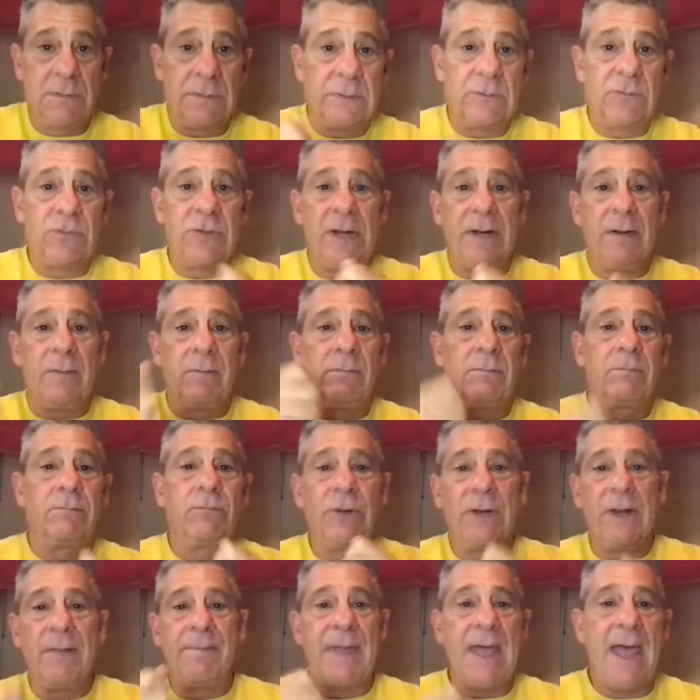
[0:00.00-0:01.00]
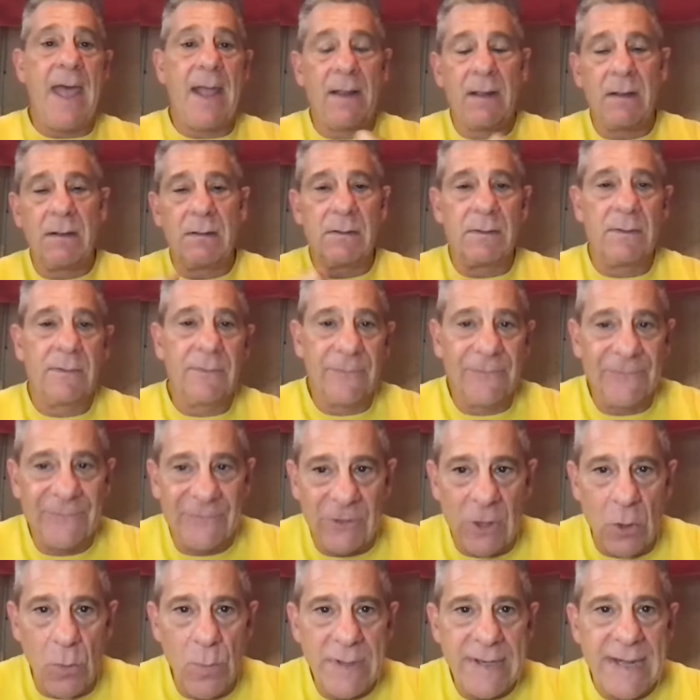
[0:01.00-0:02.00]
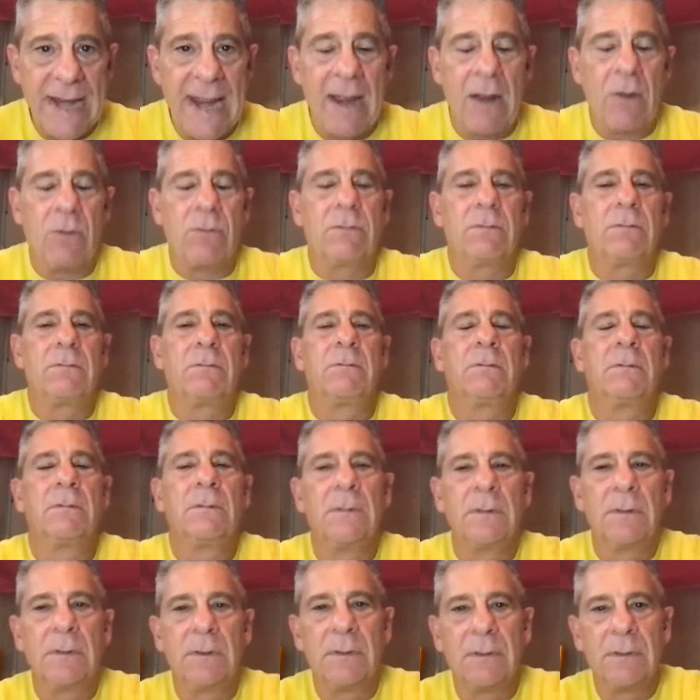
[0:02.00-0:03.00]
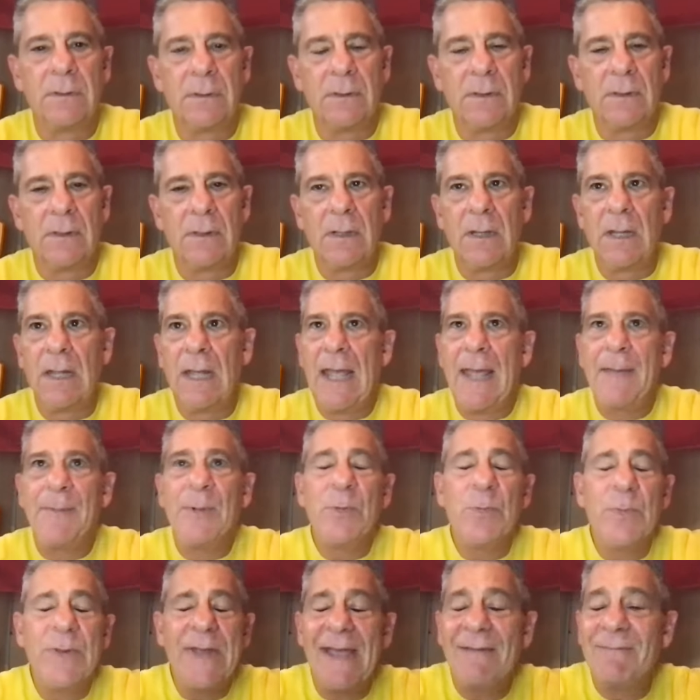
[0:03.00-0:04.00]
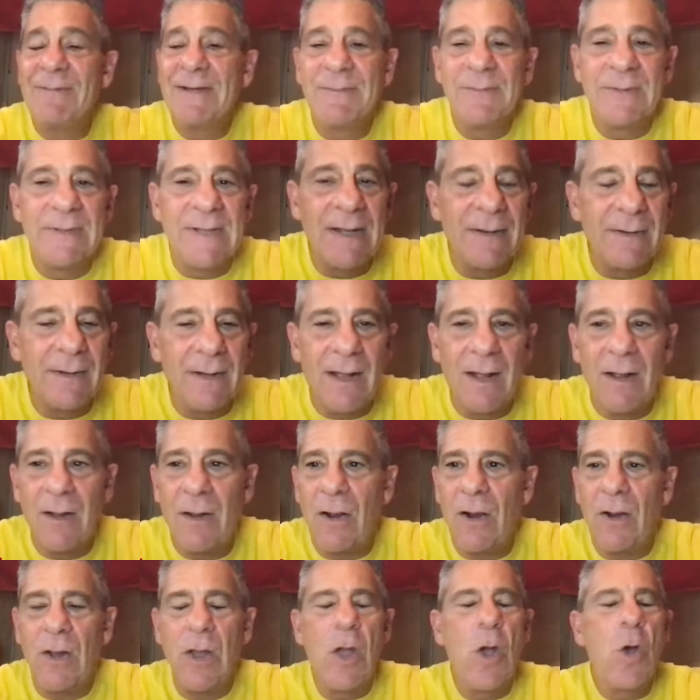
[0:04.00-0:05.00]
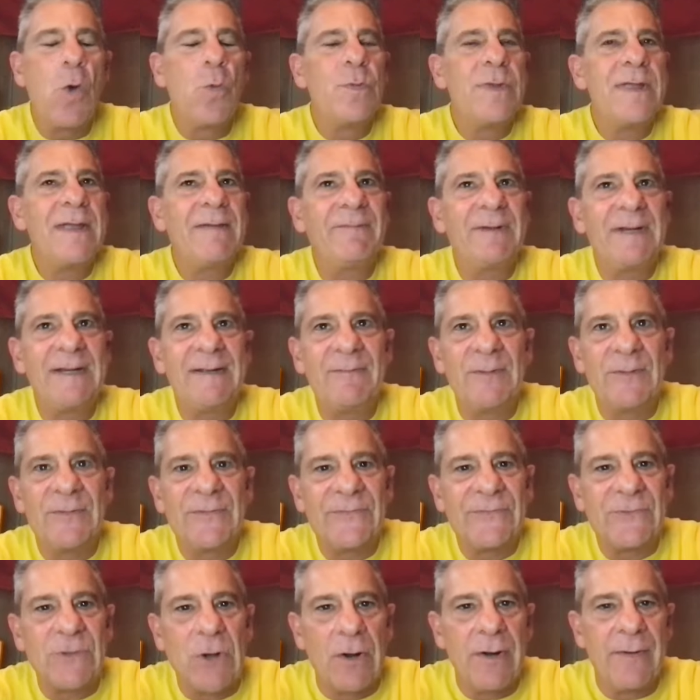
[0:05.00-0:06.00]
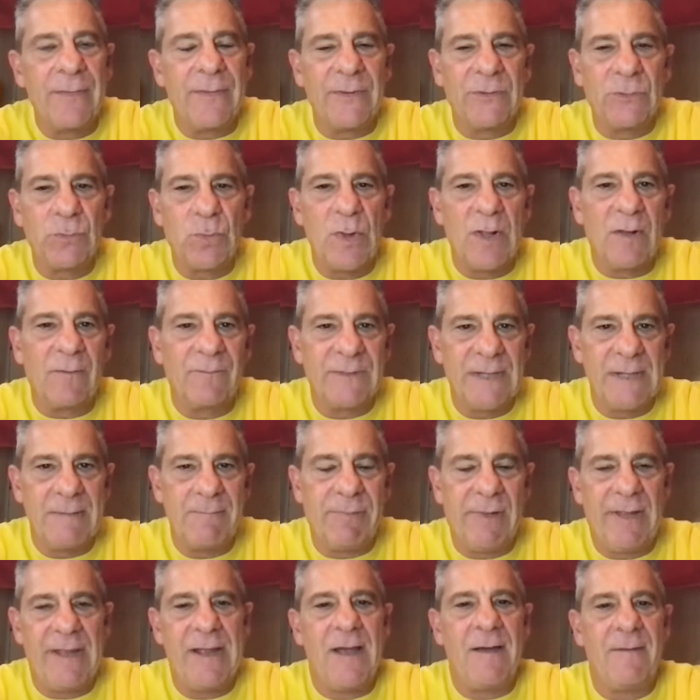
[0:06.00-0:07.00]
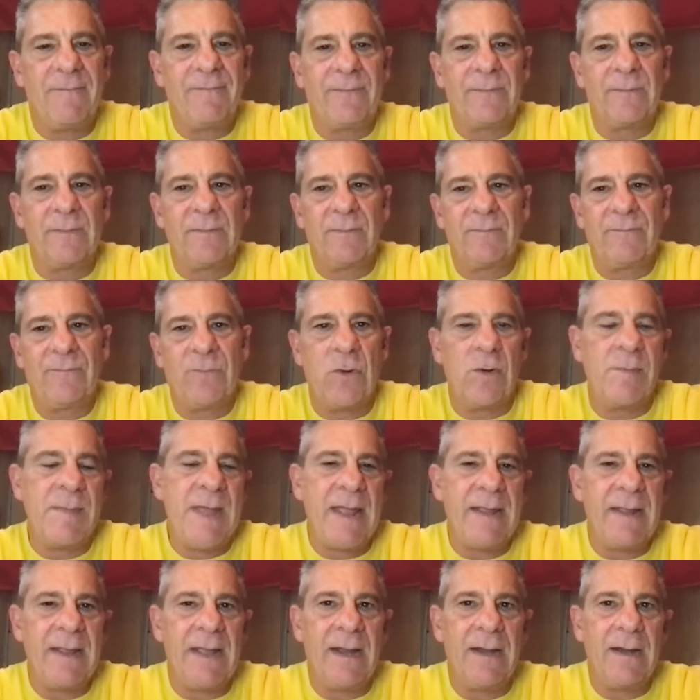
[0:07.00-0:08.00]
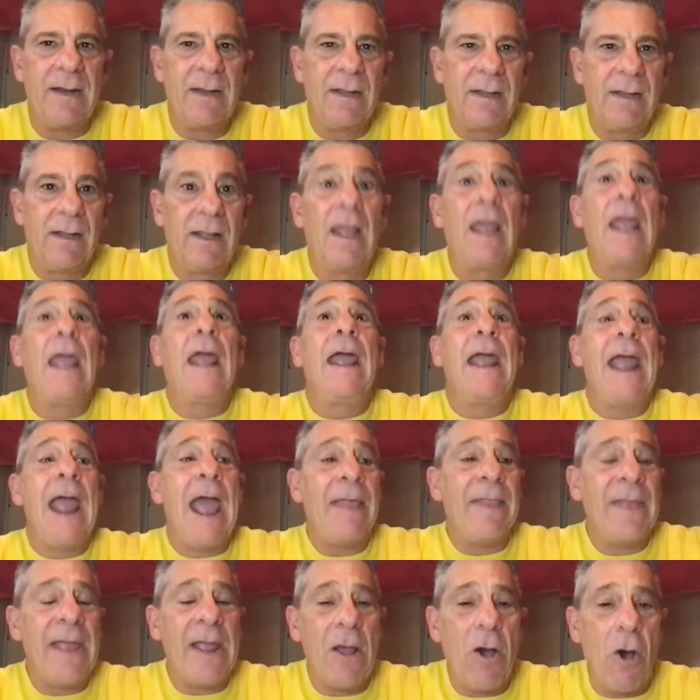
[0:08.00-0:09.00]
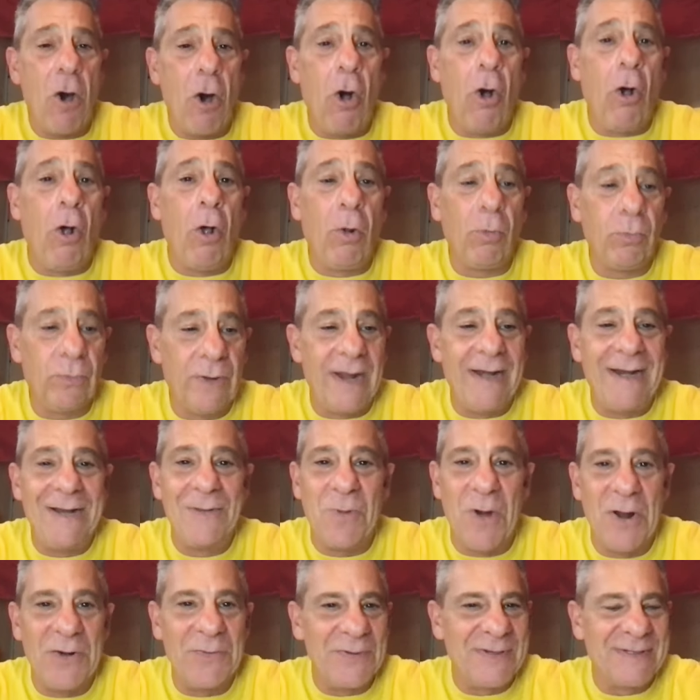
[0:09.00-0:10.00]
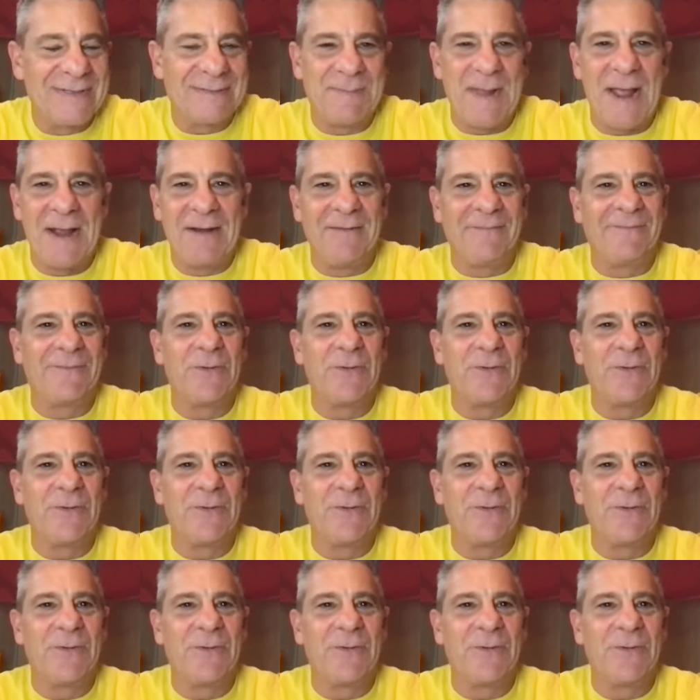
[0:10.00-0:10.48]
to try and bring it back. Slow it down. I mean, we haven't even started the 12-team playoff format yet. And they already want to expand to